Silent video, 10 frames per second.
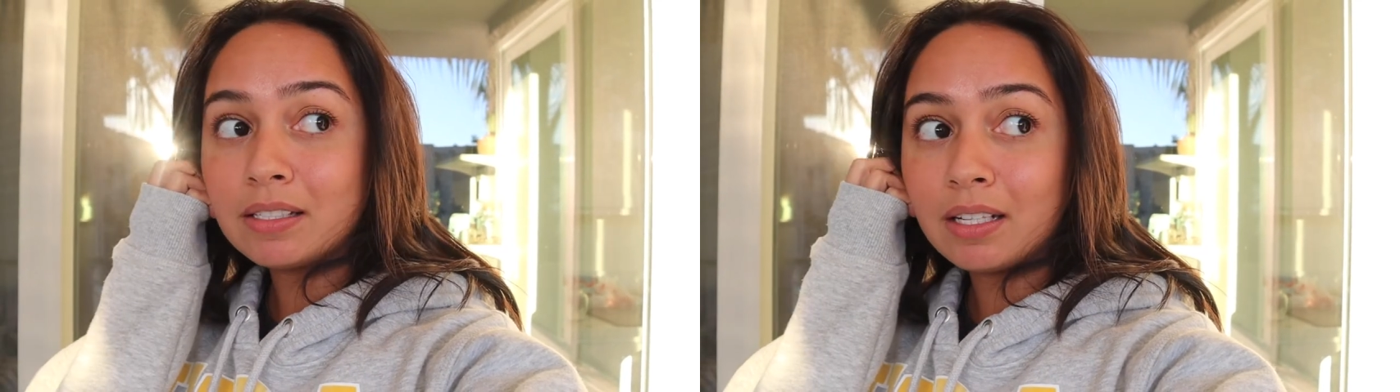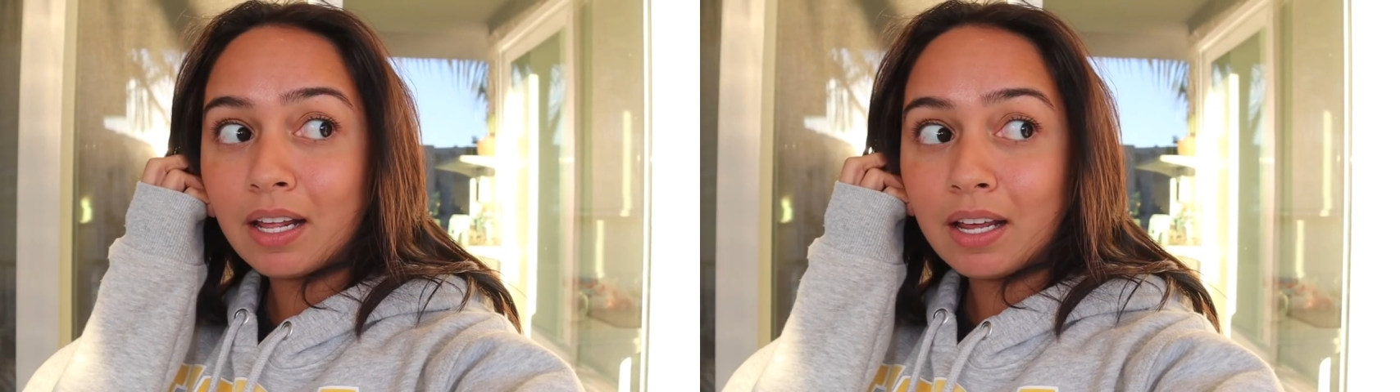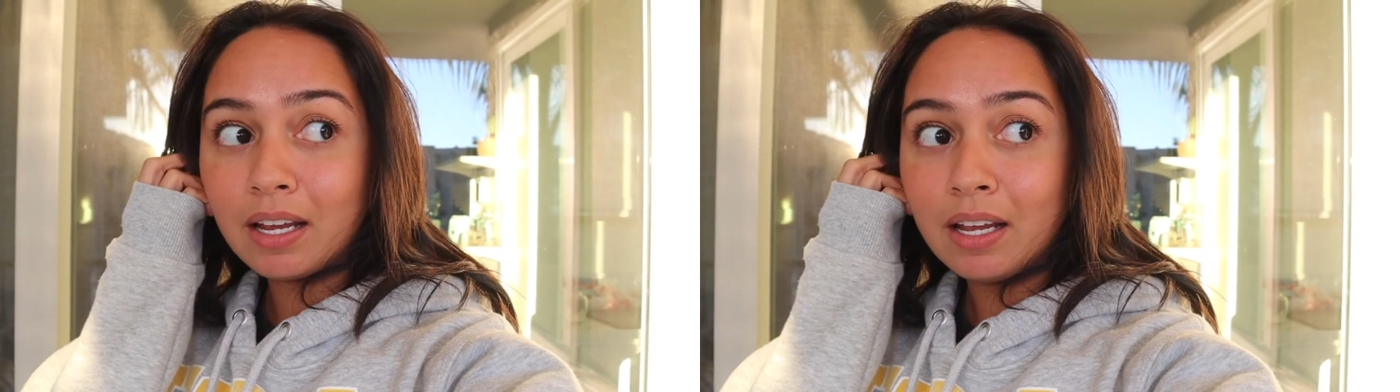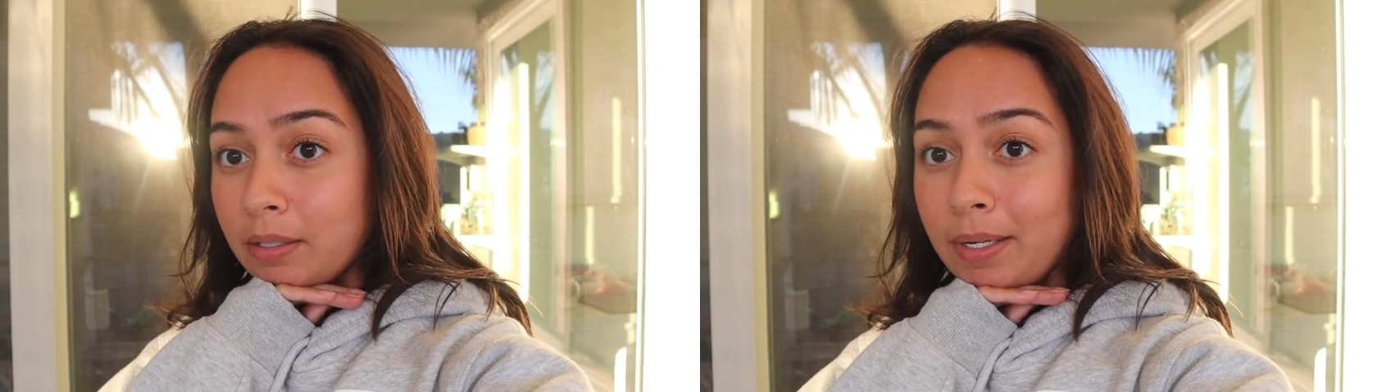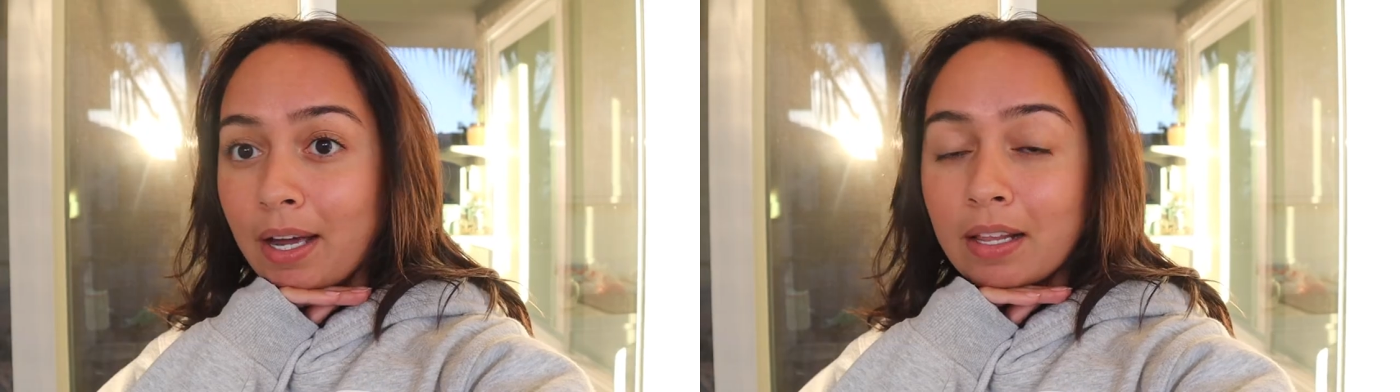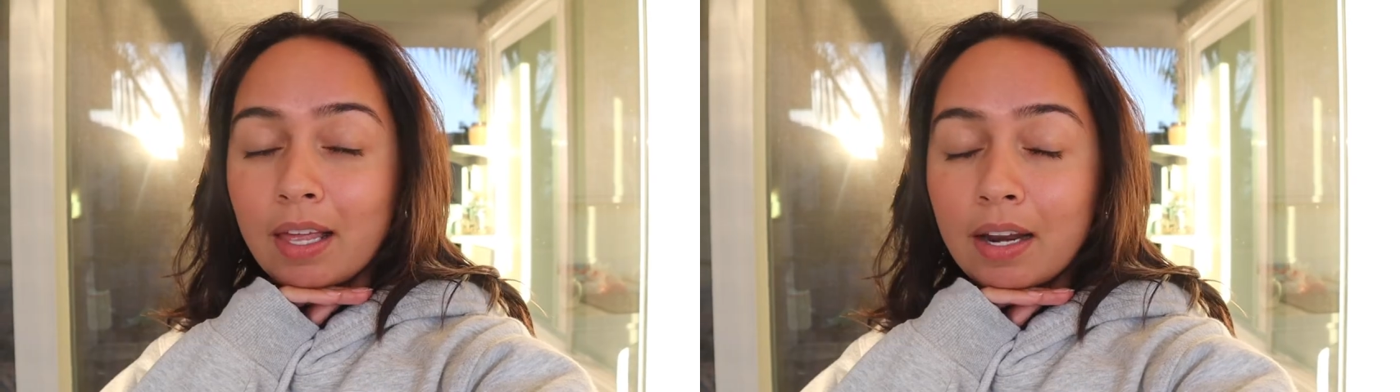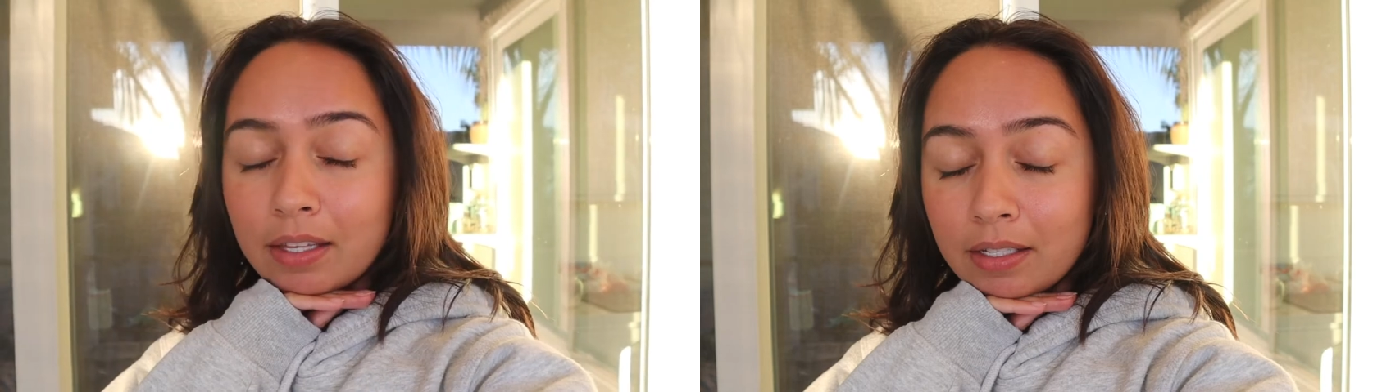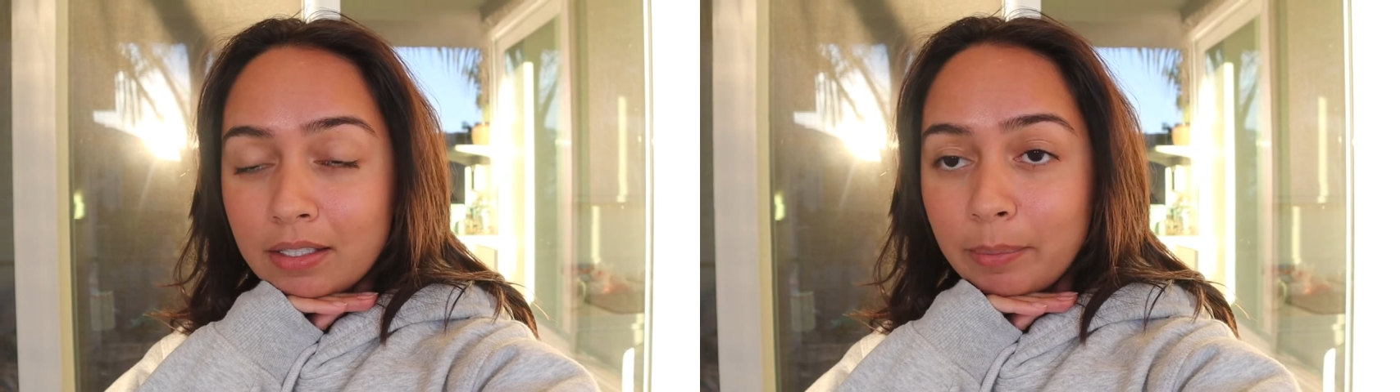today so we got a lot of
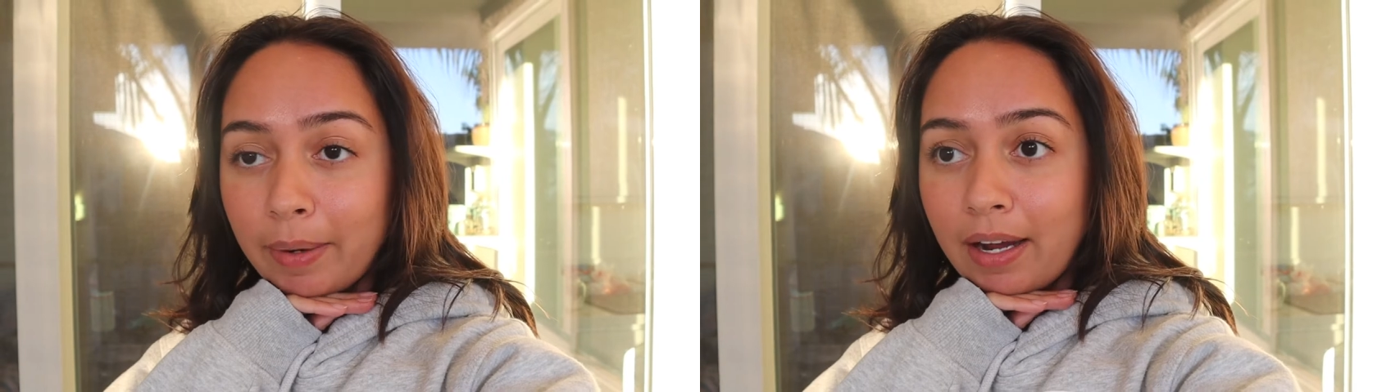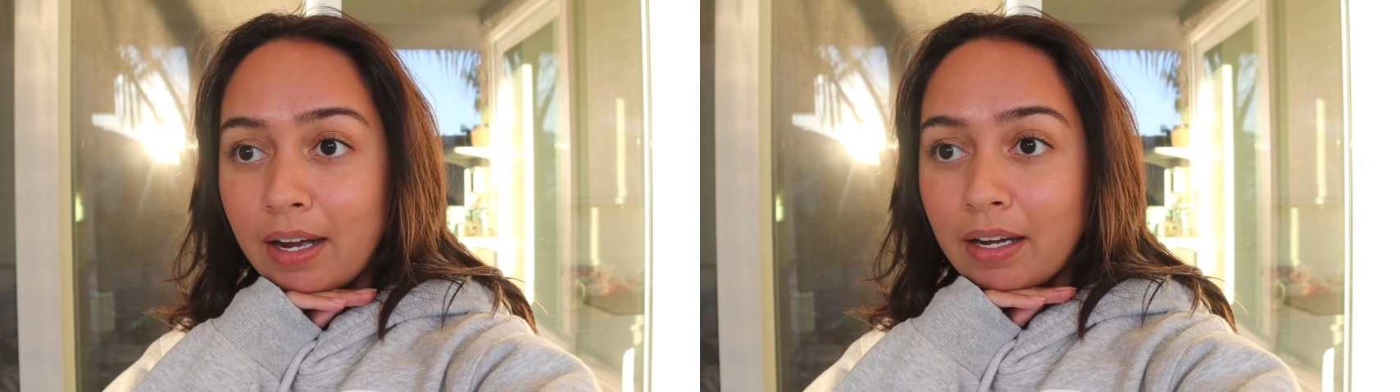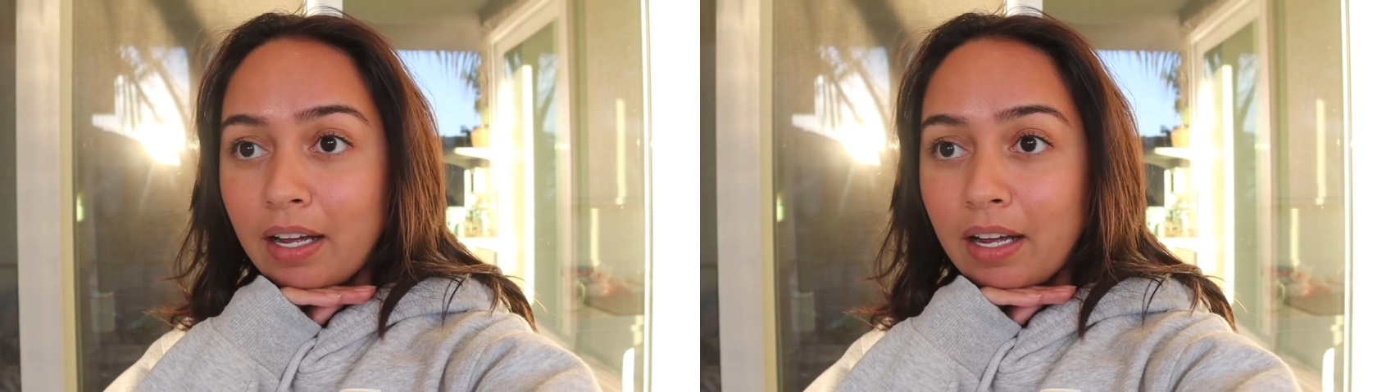things to pack